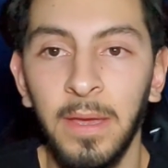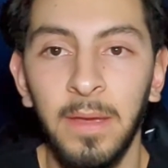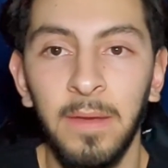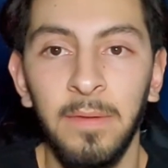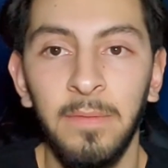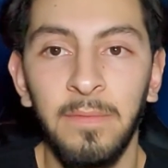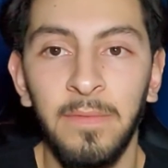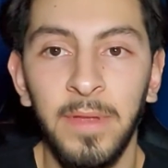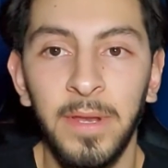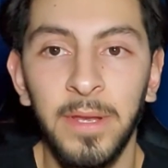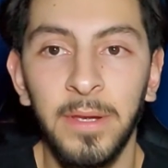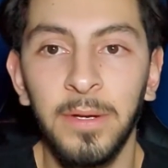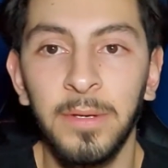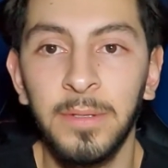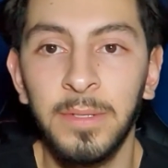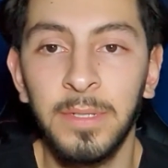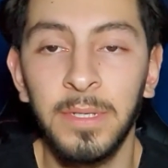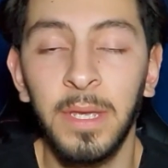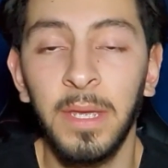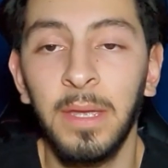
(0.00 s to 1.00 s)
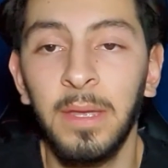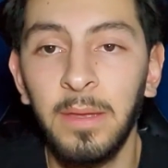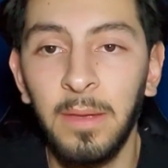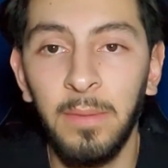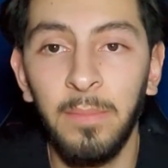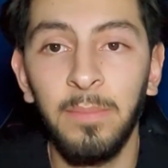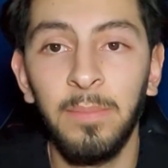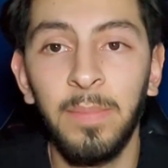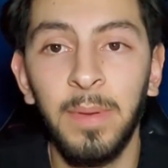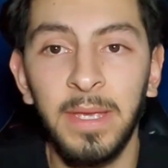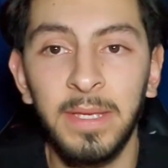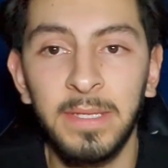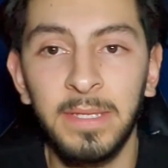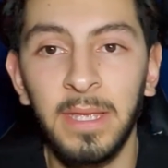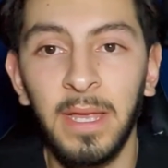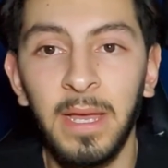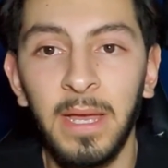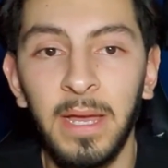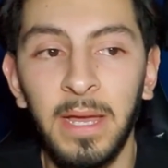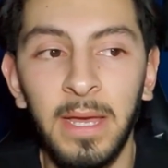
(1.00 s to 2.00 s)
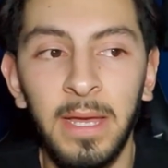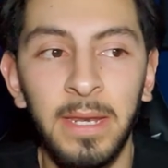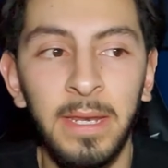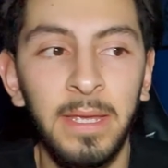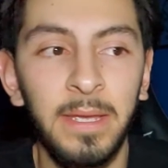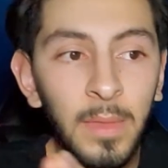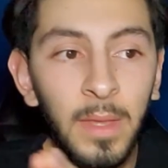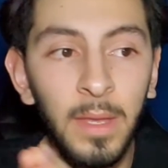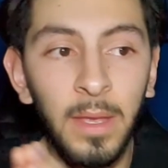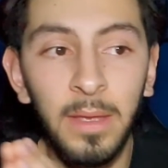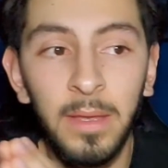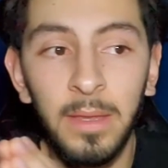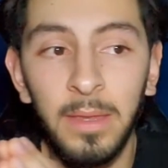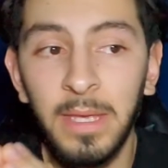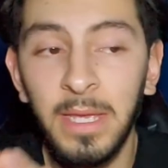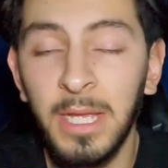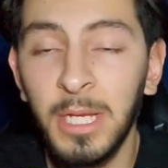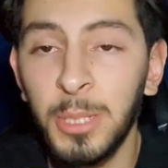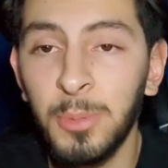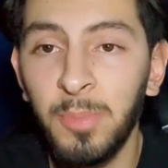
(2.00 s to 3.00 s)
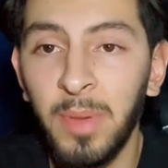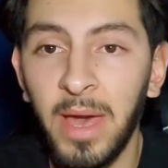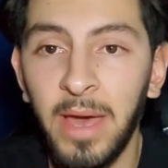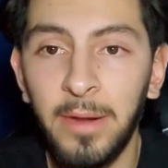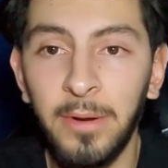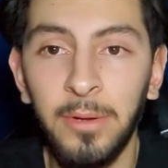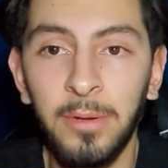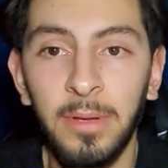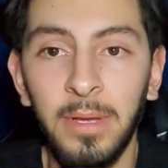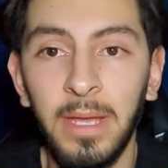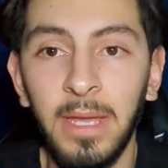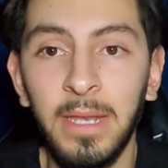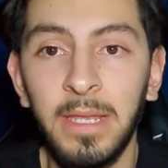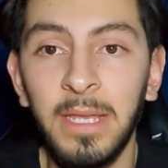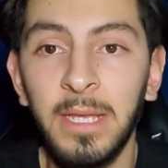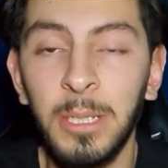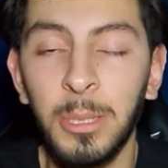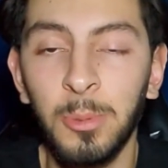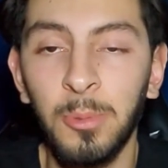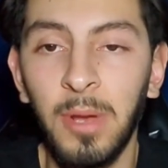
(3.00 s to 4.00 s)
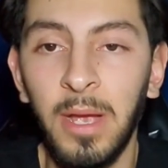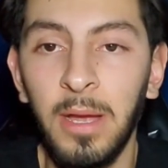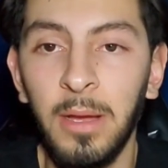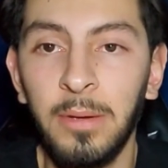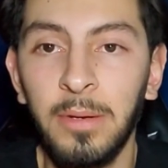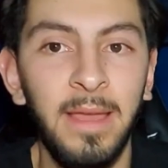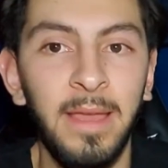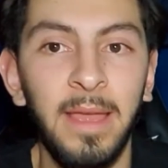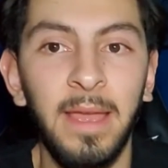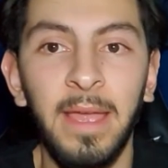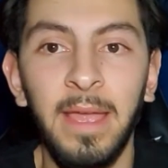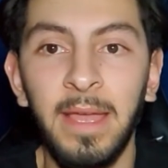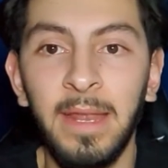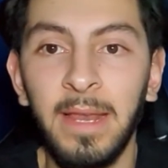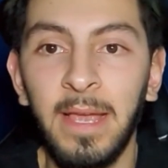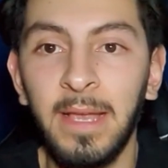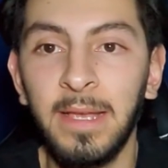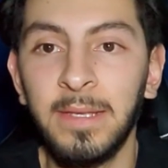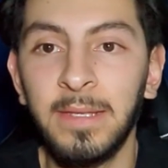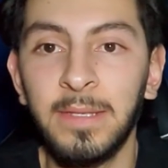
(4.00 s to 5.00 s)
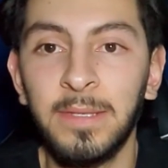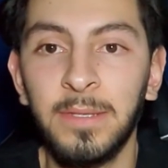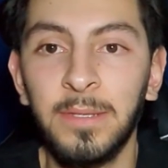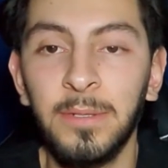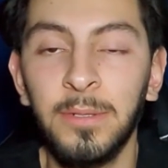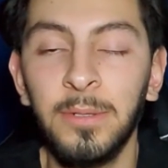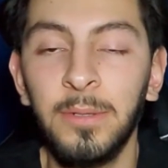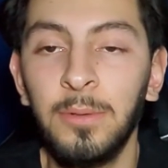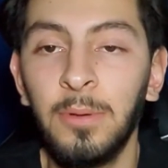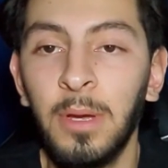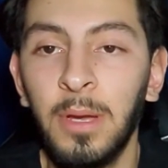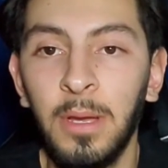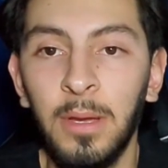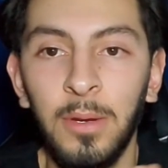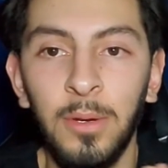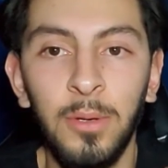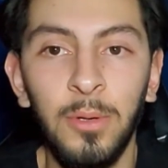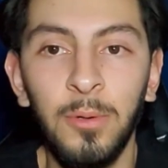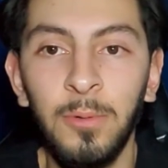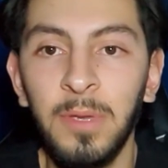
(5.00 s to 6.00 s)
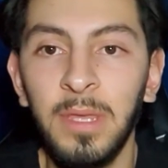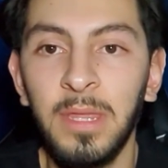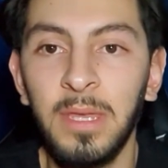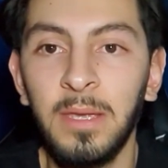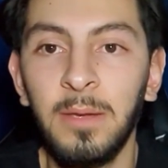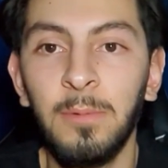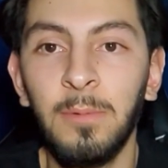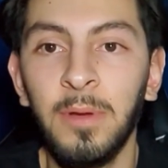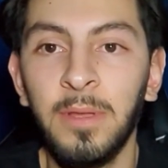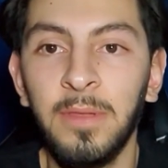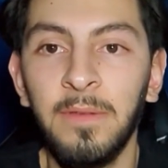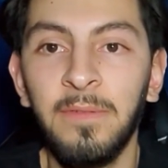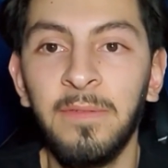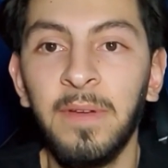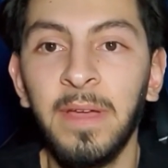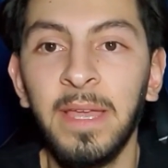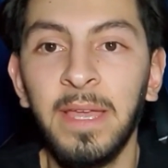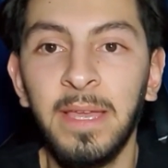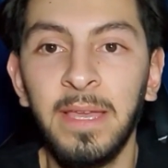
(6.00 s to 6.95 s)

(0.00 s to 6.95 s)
videos based on each battle and each round, and as to who we think won the fight